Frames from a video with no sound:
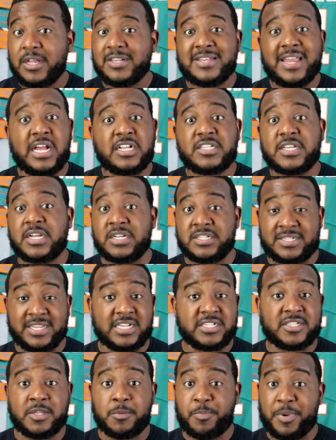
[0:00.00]
that's a
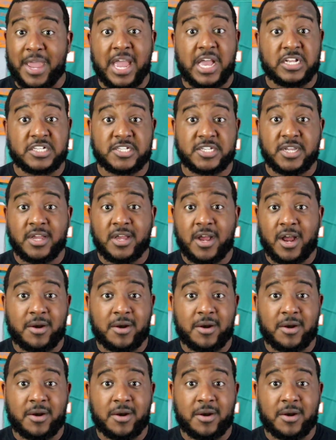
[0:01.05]
contested pass.